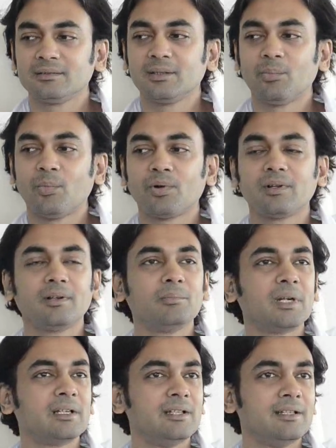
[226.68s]
modern
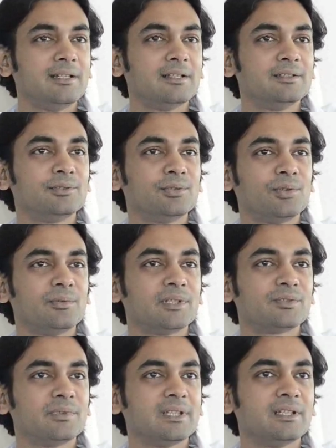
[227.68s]
materials
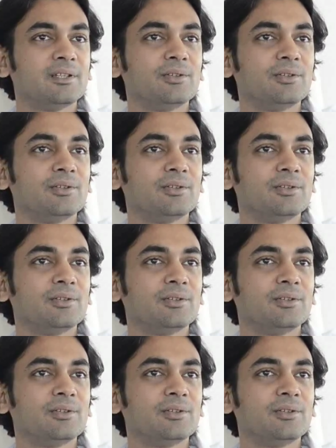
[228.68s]
which we